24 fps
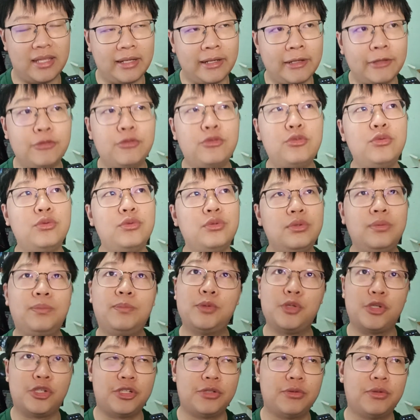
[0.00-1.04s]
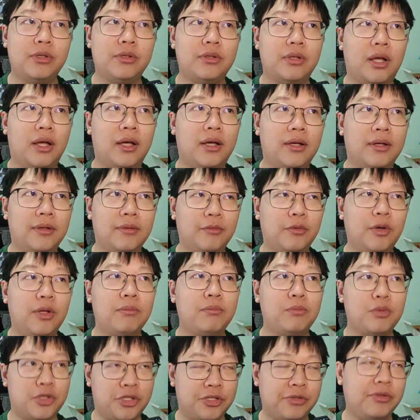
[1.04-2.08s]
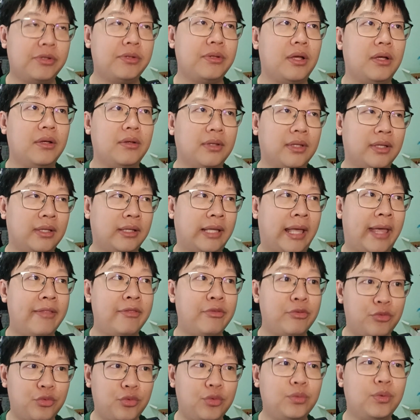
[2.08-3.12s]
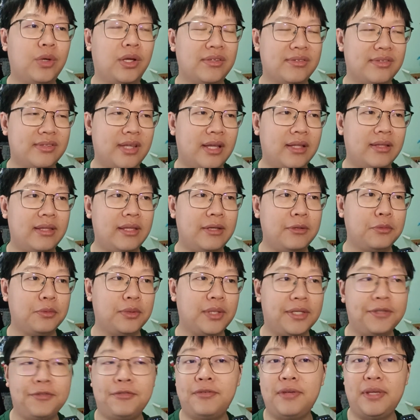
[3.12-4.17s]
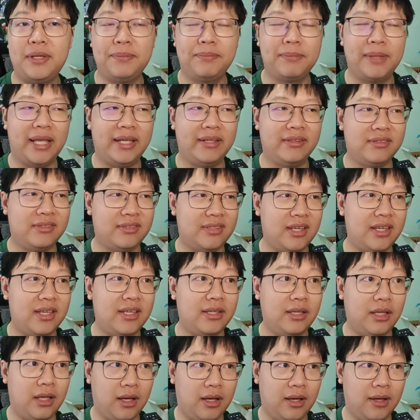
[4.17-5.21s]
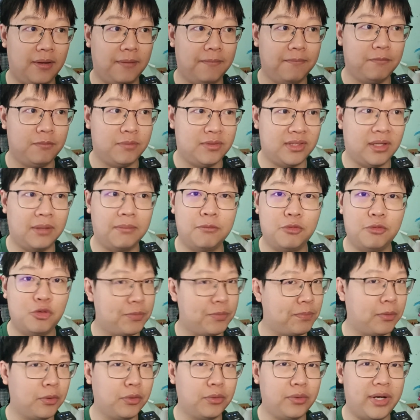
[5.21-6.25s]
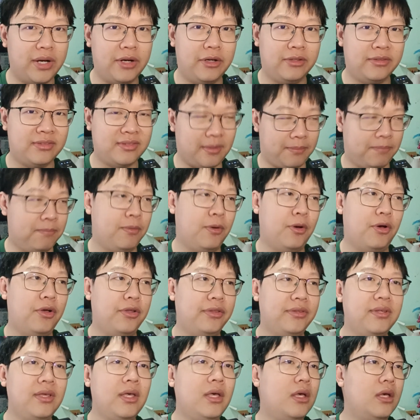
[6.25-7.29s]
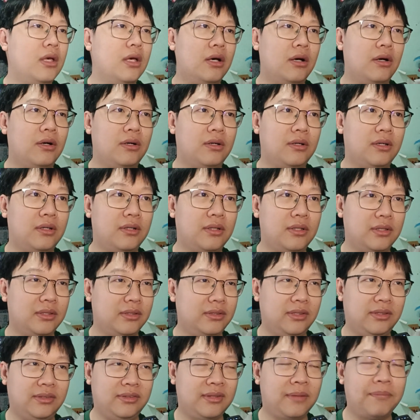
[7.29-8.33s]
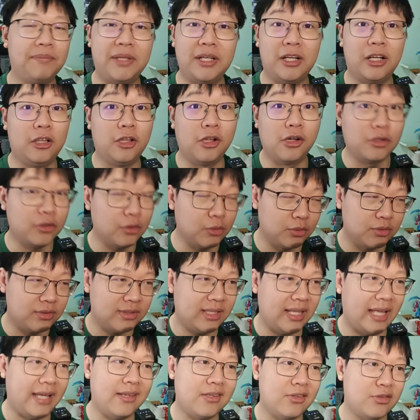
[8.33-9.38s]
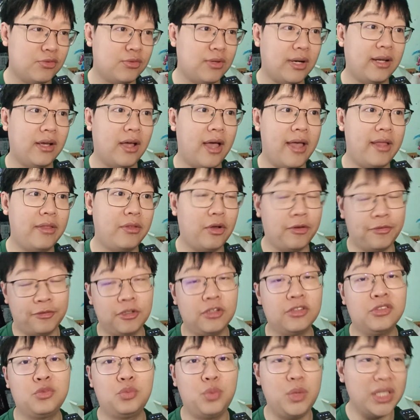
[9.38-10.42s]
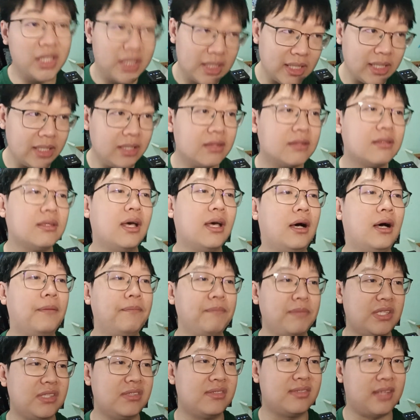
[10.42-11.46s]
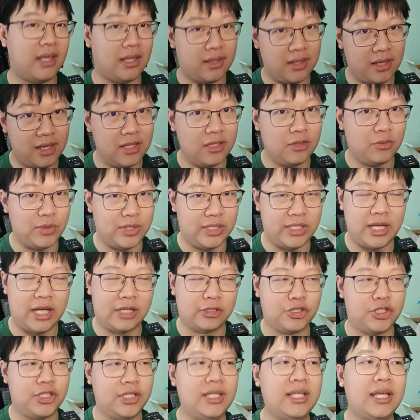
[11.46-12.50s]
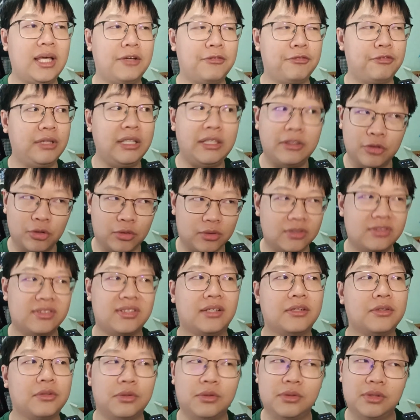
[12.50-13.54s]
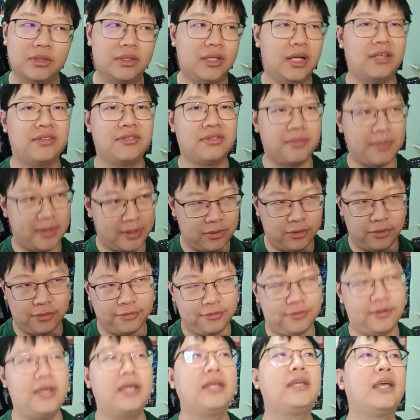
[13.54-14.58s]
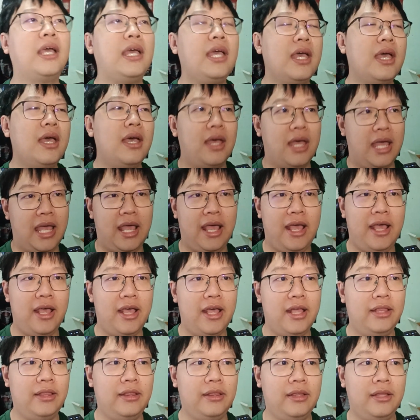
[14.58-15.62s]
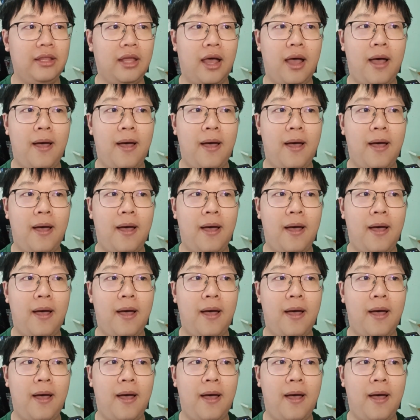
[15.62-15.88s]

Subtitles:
can do, what Bushiroad can do was that they will give him like say some triple rare support or something along those lines, right? And of course we did. In set 8 we actually have Litor Sagor, as a matter of fact, and